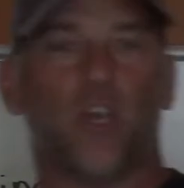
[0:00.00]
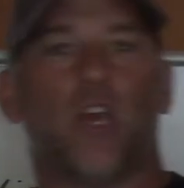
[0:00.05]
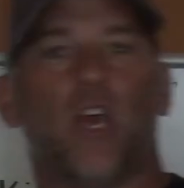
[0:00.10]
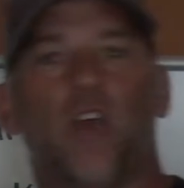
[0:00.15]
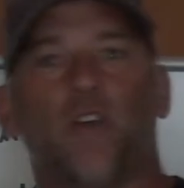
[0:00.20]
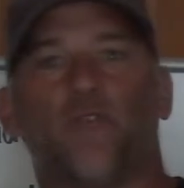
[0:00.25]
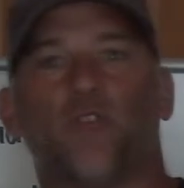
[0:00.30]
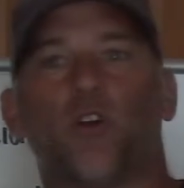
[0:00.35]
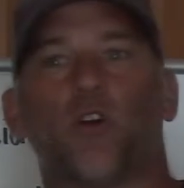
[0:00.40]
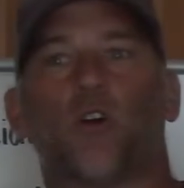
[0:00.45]

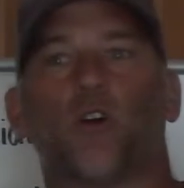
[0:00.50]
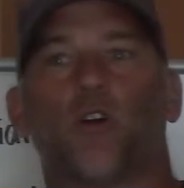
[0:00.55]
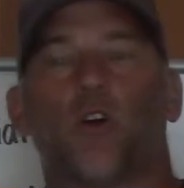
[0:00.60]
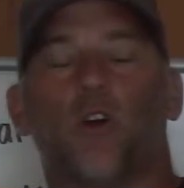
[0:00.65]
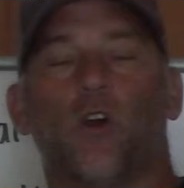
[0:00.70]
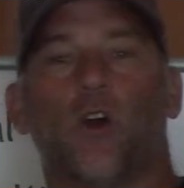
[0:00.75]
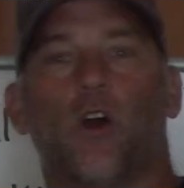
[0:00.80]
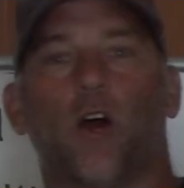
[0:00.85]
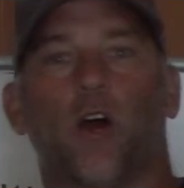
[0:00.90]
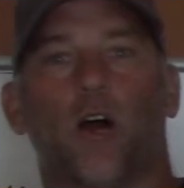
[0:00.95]
if
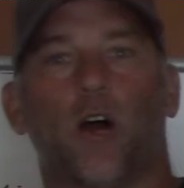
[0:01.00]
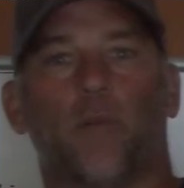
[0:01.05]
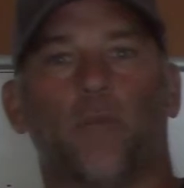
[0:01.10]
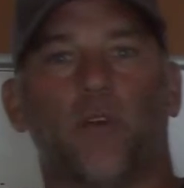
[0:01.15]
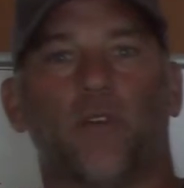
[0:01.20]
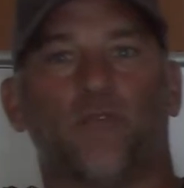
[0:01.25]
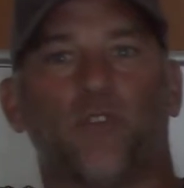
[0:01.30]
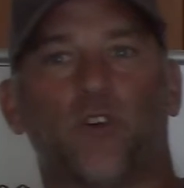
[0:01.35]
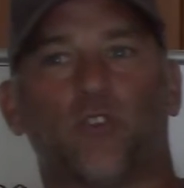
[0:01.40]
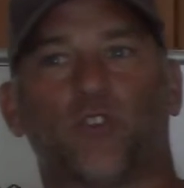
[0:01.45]

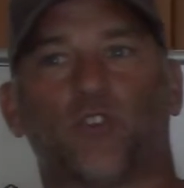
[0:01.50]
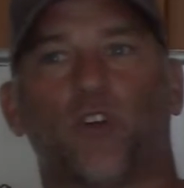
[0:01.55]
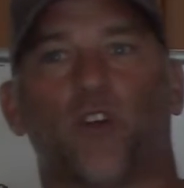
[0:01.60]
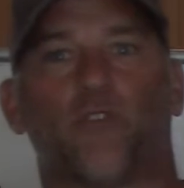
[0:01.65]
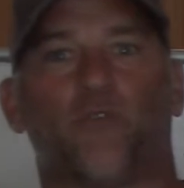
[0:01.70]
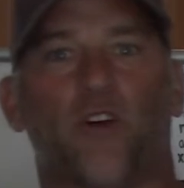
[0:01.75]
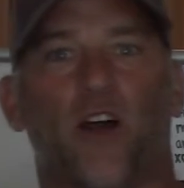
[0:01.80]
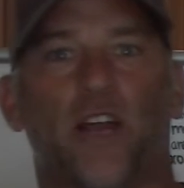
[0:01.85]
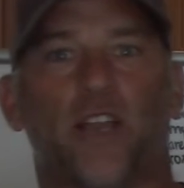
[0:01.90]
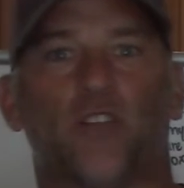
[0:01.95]
you're
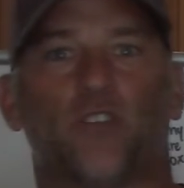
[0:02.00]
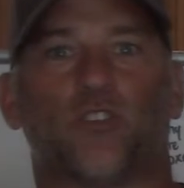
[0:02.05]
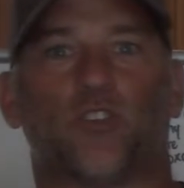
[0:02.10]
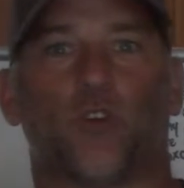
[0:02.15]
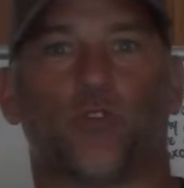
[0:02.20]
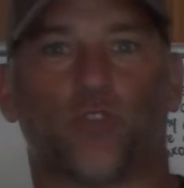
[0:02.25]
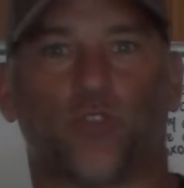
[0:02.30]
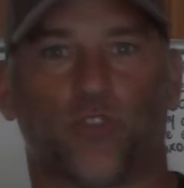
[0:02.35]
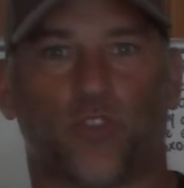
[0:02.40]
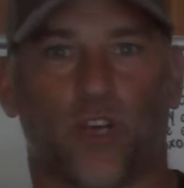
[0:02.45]
certified in
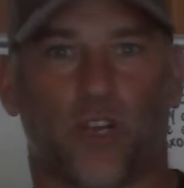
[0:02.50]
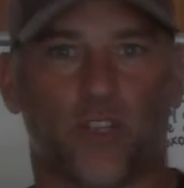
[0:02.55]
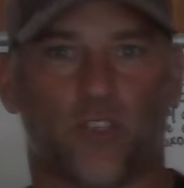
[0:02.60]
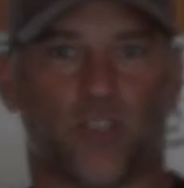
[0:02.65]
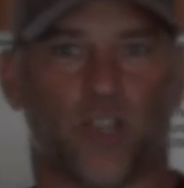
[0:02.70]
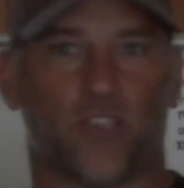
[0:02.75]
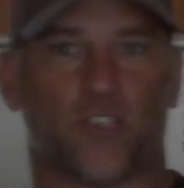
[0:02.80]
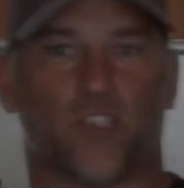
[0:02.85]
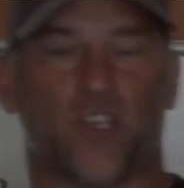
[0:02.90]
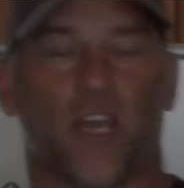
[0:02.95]
social
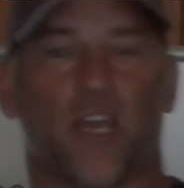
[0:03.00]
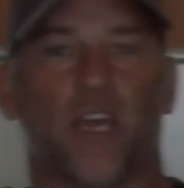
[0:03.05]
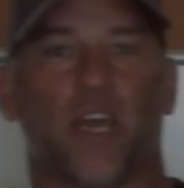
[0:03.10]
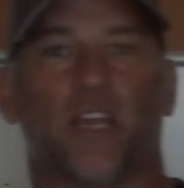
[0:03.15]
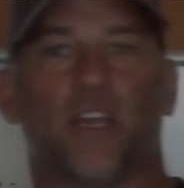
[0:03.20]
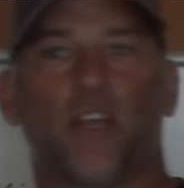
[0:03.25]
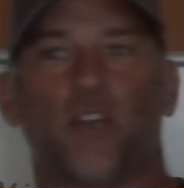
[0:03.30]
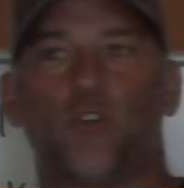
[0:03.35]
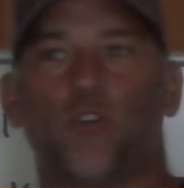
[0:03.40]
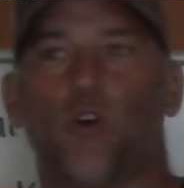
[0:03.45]
studies, let's say,
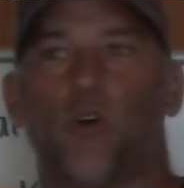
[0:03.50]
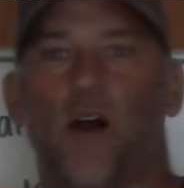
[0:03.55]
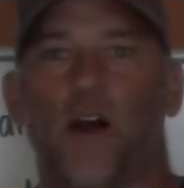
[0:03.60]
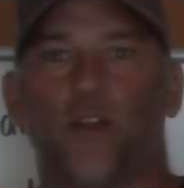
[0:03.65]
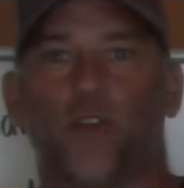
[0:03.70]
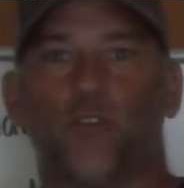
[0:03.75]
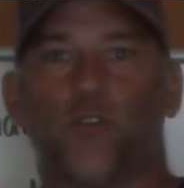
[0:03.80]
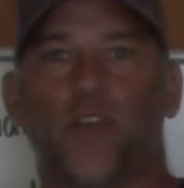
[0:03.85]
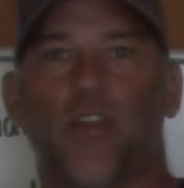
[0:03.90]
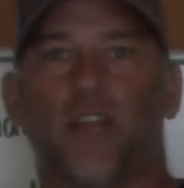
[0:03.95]
and then you go
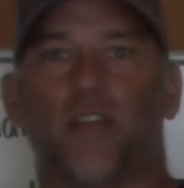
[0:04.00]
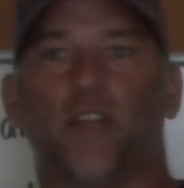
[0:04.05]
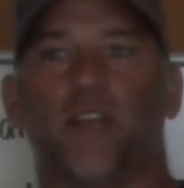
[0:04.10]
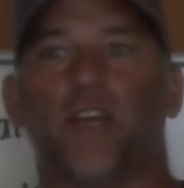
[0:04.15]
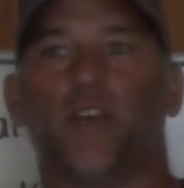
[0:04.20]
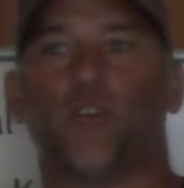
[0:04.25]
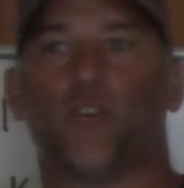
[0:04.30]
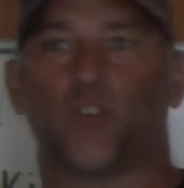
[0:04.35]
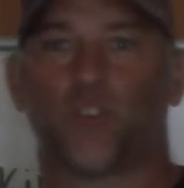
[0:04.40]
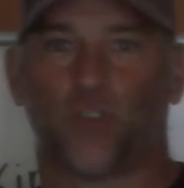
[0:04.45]
out and you get an
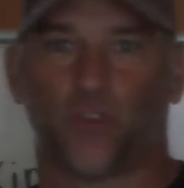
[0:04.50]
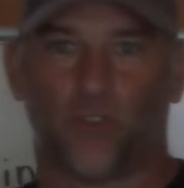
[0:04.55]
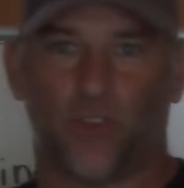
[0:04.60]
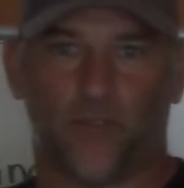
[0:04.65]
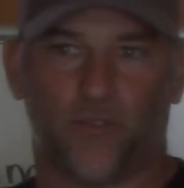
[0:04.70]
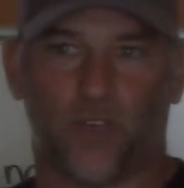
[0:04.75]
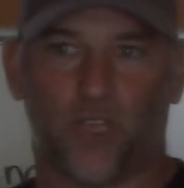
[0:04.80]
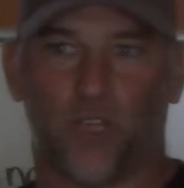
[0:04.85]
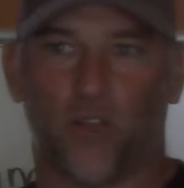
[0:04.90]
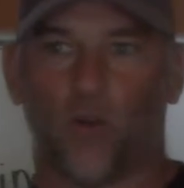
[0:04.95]
English
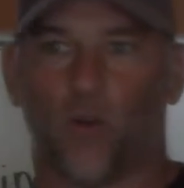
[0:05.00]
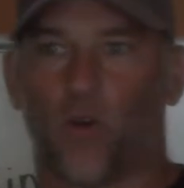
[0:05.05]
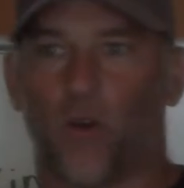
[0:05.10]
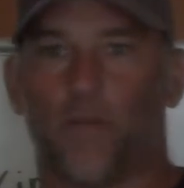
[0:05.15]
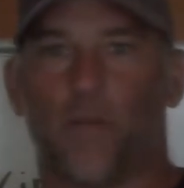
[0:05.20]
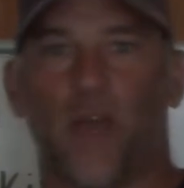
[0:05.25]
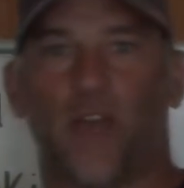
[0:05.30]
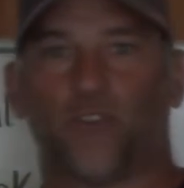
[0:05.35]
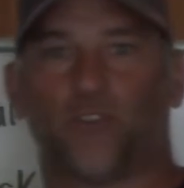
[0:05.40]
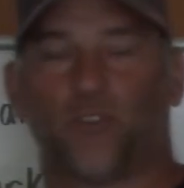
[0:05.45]
certificate
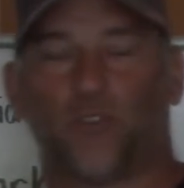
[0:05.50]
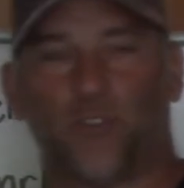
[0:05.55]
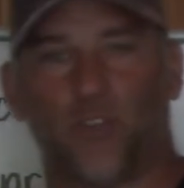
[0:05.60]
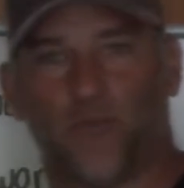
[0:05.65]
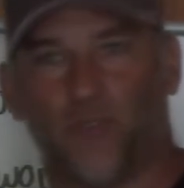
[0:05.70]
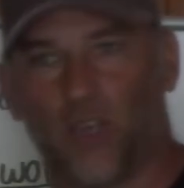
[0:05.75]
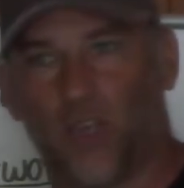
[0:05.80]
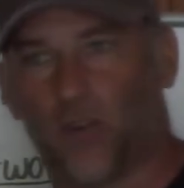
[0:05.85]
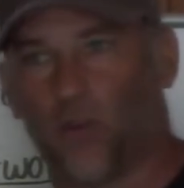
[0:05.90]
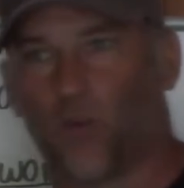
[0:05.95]
or a math
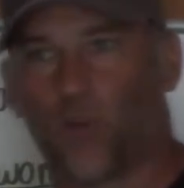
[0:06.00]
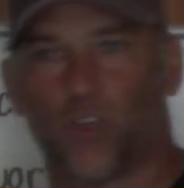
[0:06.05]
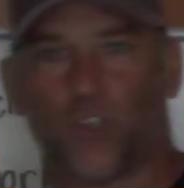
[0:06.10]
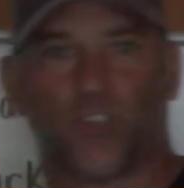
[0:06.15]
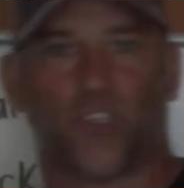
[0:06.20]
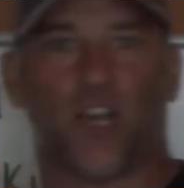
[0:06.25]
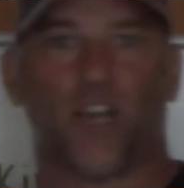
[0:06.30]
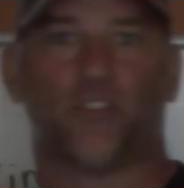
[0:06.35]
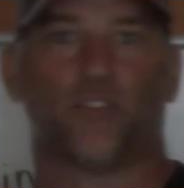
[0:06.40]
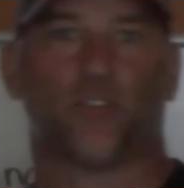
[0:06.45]
certificate or a
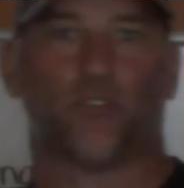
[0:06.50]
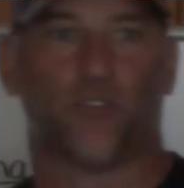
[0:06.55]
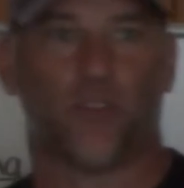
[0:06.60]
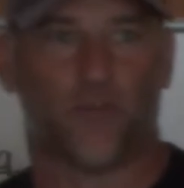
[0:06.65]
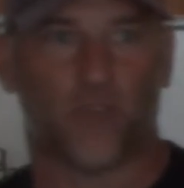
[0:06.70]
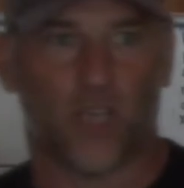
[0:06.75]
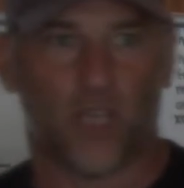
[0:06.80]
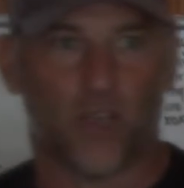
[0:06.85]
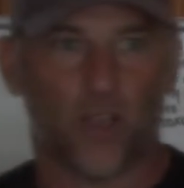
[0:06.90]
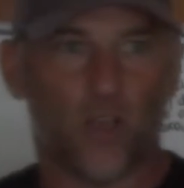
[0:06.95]
science
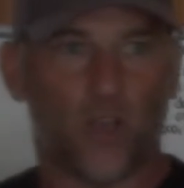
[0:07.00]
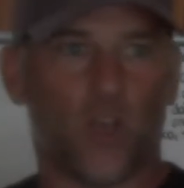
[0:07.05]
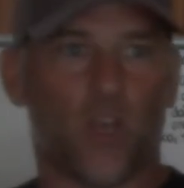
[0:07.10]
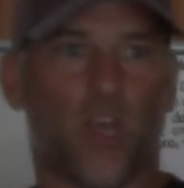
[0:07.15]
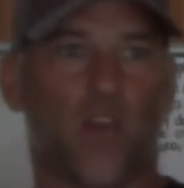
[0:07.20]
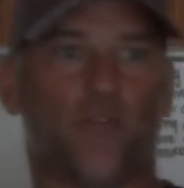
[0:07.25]
certificate,